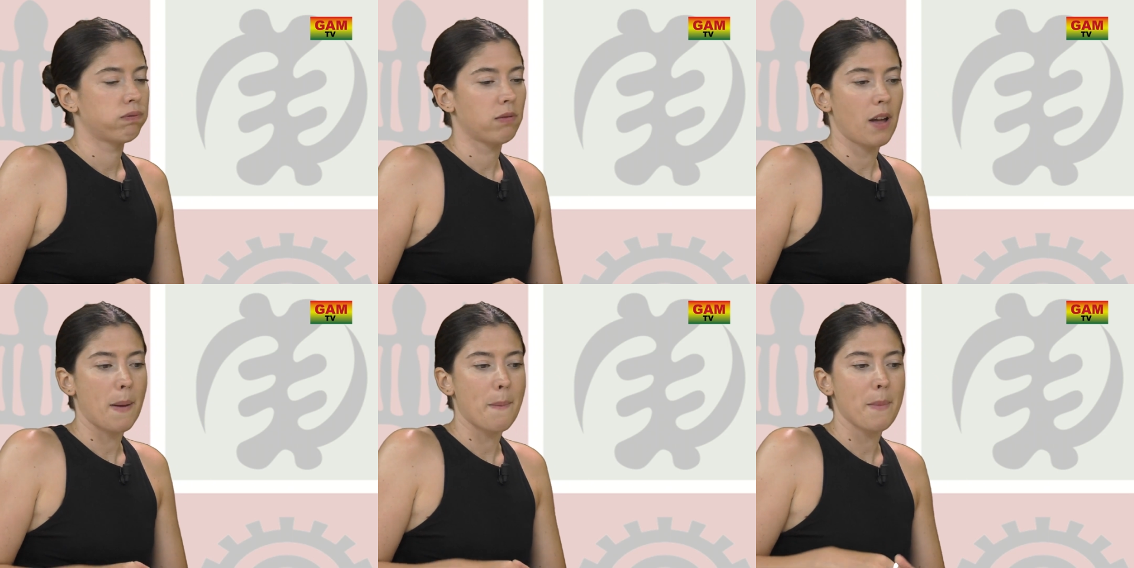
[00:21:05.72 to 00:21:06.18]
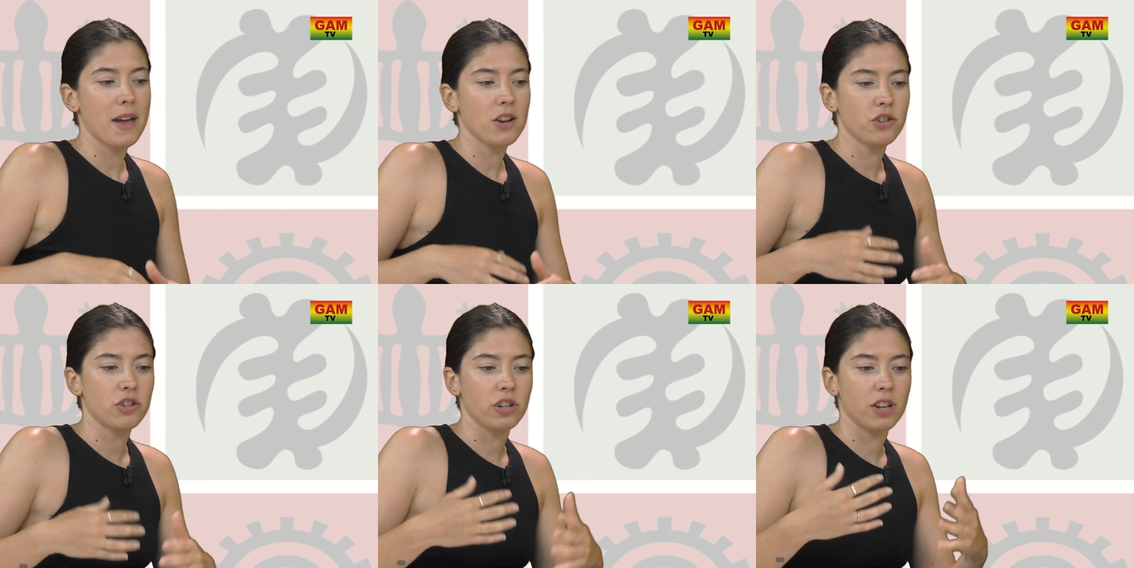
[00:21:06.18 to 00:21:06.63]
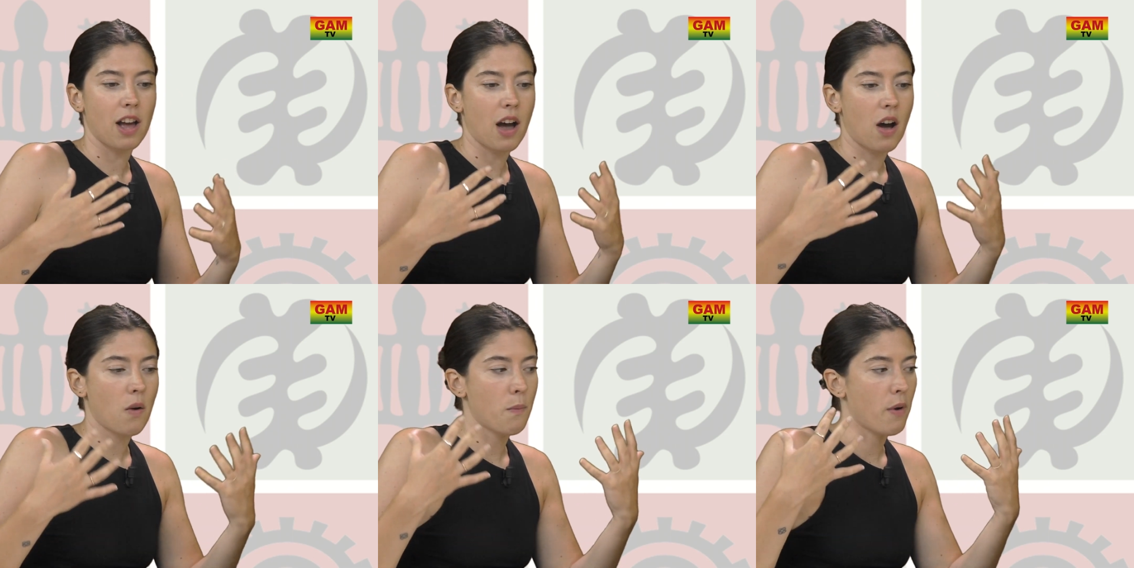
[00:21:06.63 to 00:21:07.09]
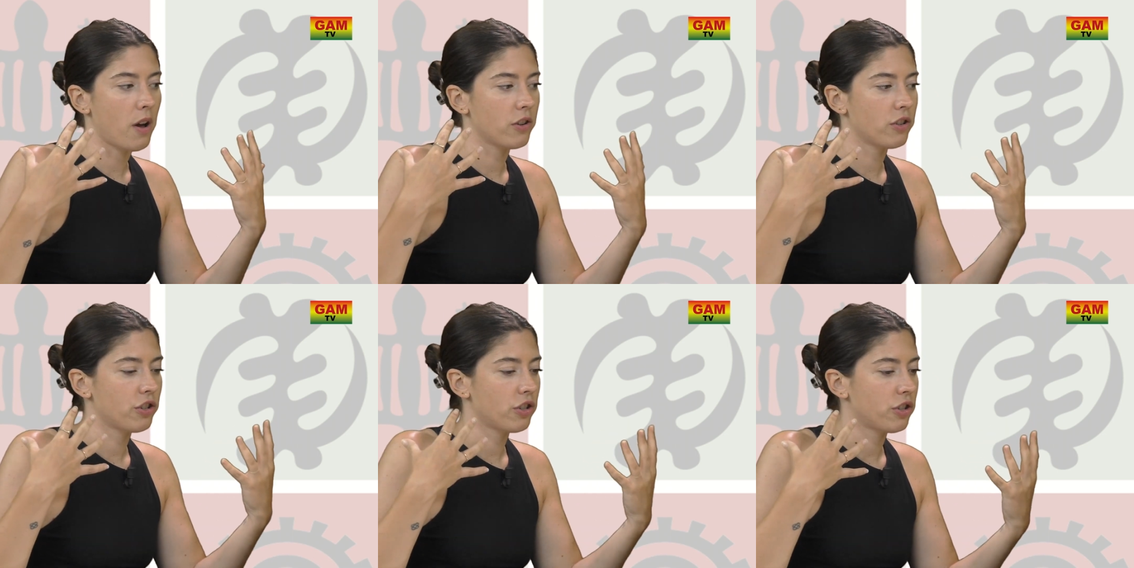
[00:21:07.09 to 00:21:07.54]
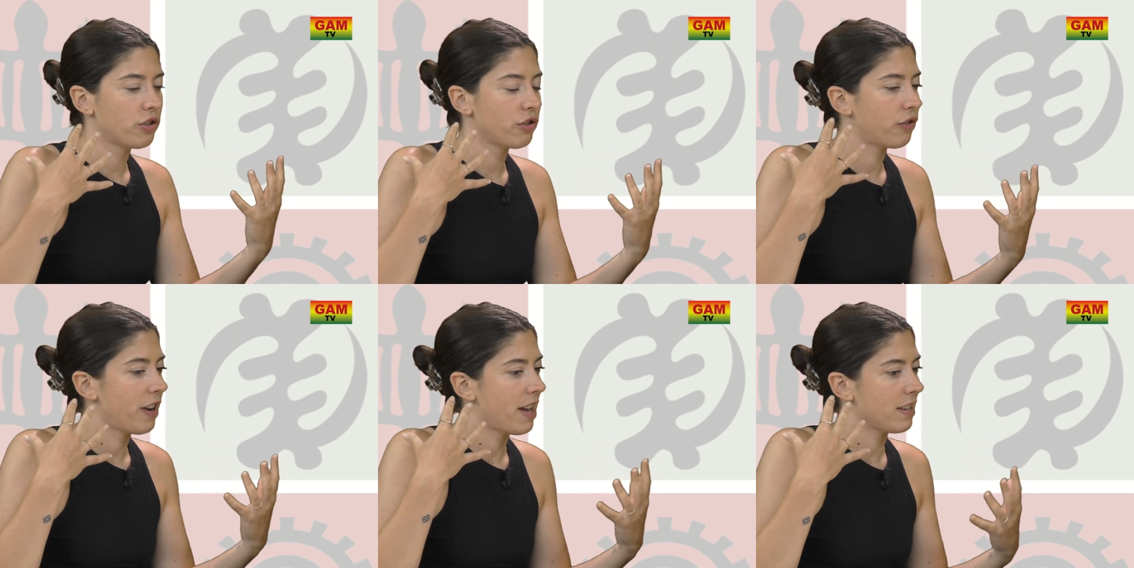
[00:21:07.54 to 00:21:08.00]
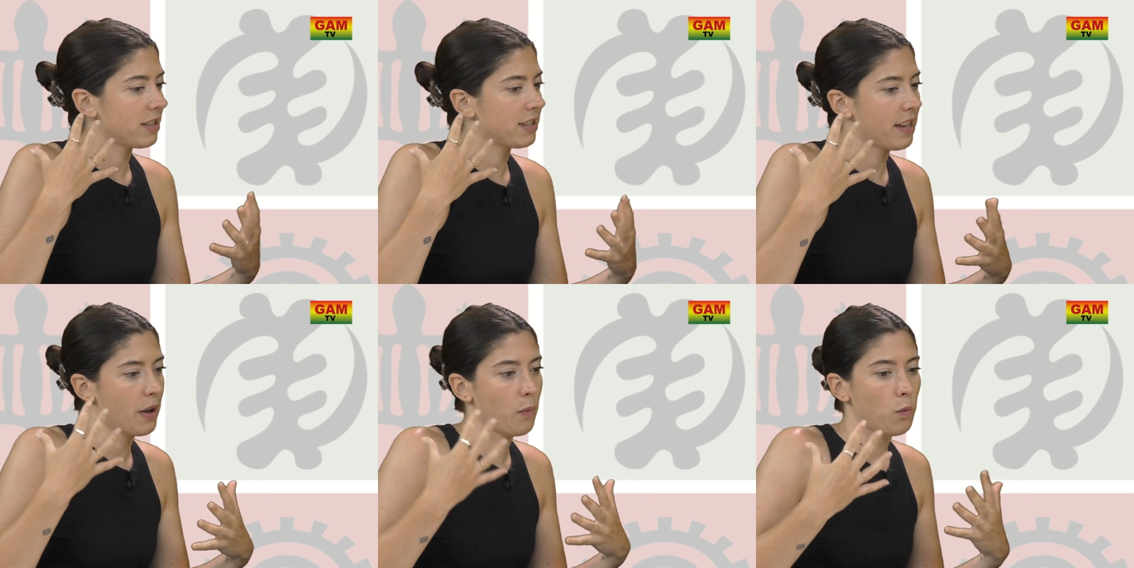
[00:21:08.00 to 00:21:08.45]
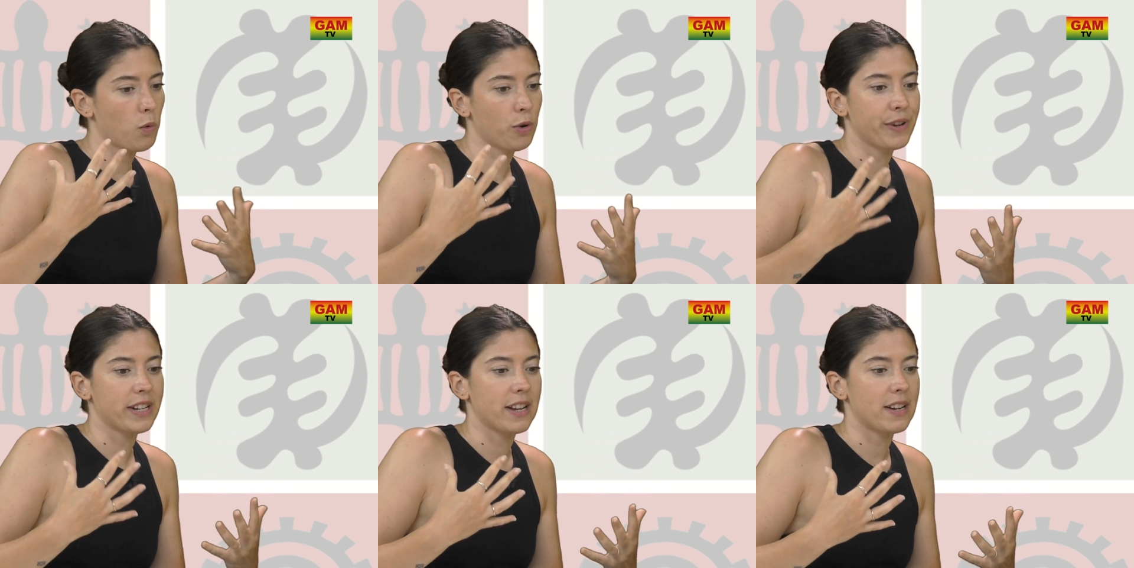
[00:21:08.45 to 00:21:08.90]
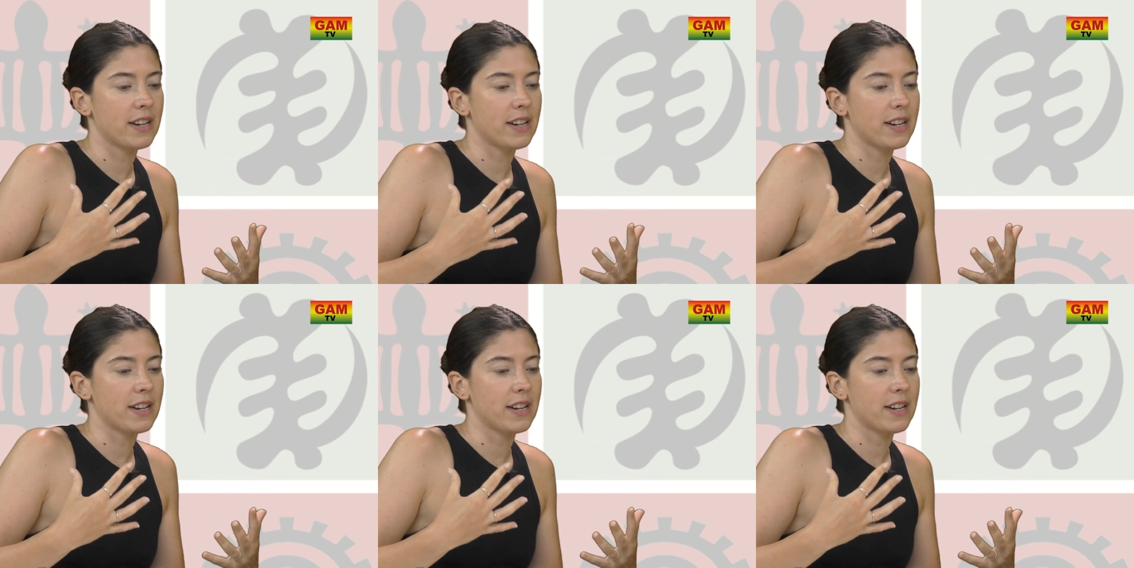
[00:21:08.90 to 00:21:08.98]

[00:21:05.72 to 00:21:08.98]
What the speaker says: imagine how much stress and worry that